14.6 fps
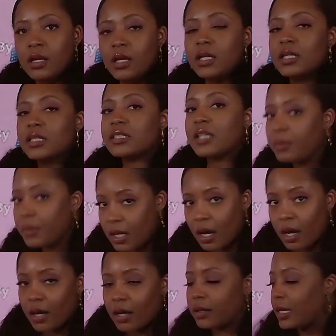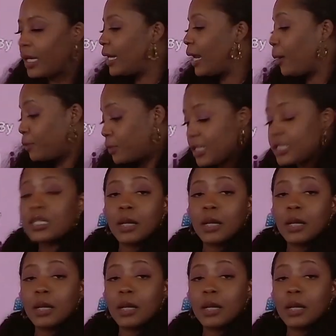Some of y'all, and I'm